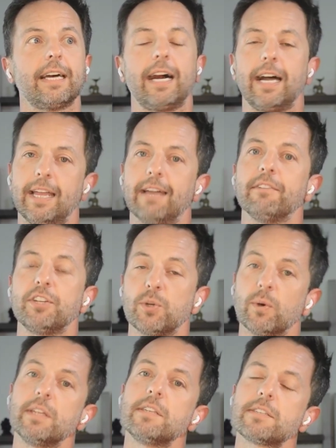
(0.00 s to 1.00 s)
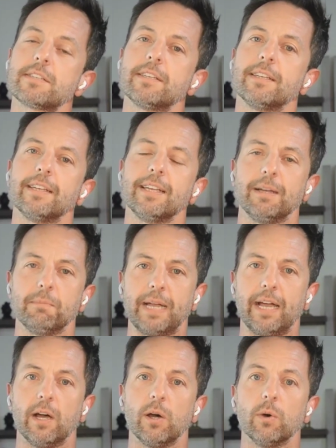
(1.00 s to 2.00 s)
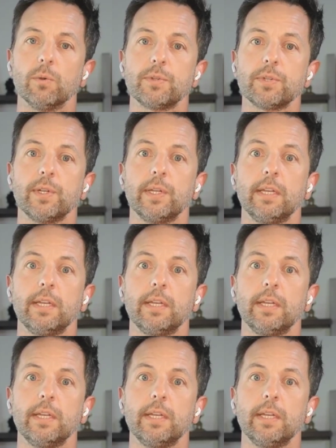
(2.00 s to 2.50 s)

I have a choice about